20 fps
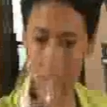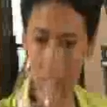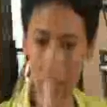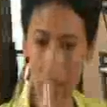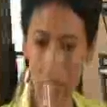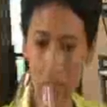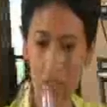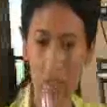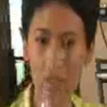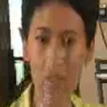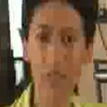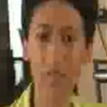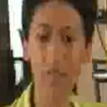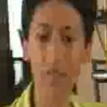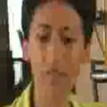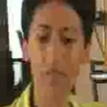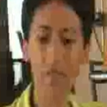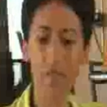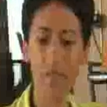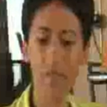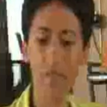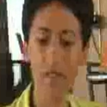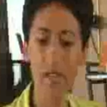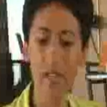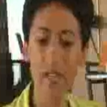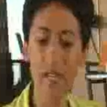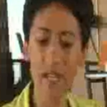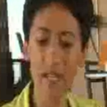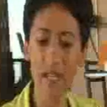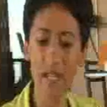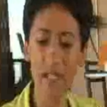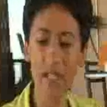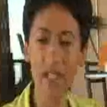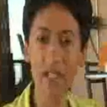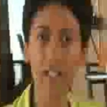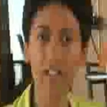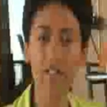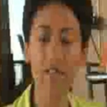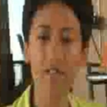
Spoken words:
lots of vanilla,